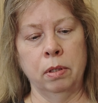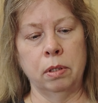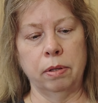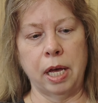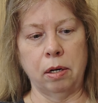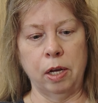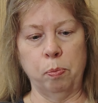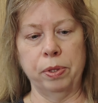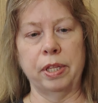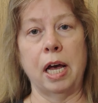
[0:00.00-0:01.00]
So that'll
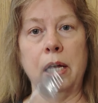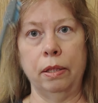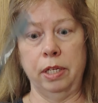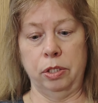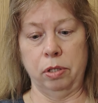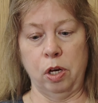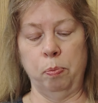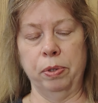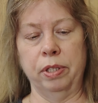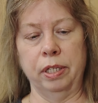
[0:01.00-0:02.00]
help with that. This will
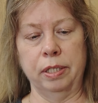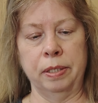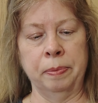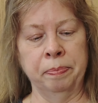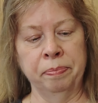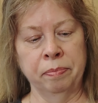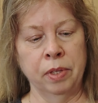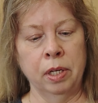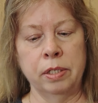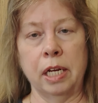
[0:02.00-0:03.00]
help with this.
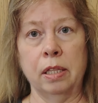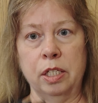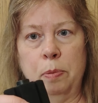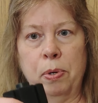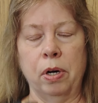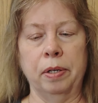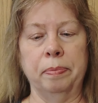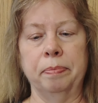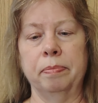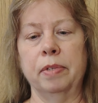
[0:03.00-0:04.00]
Taking this
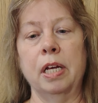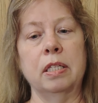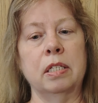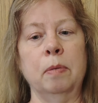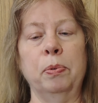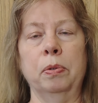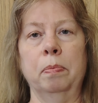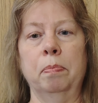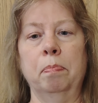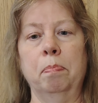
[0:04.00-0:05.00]
apart, it's
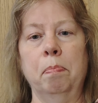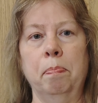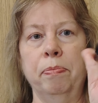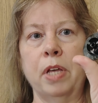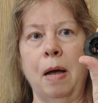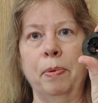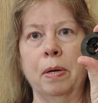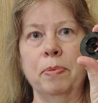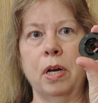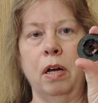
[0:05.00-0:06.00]
simple. Top
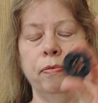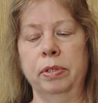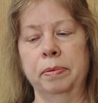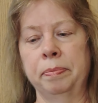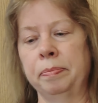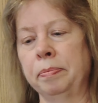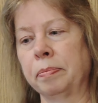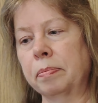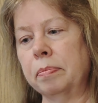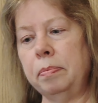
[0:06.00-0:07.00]
comes off.
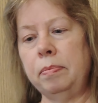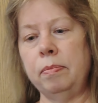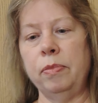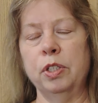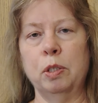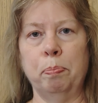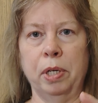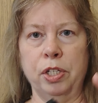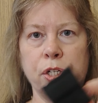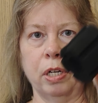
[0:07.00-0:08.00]

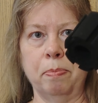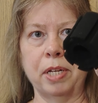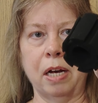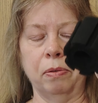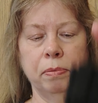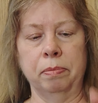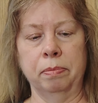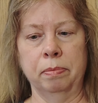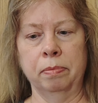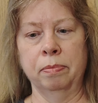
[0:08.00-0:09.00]
Sponge comes out.
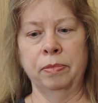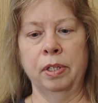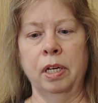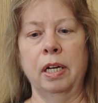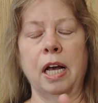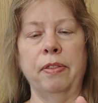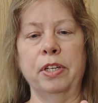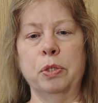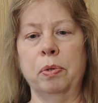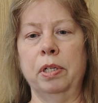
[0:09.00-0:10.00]
Now
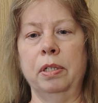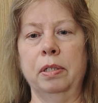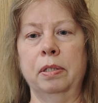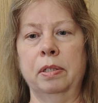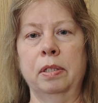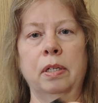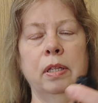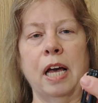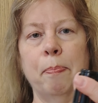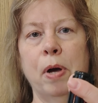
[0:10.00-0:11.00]
this one,
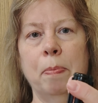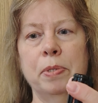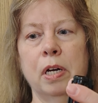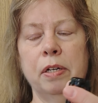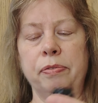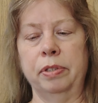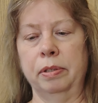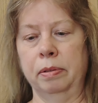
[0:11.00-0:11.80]
that pops off.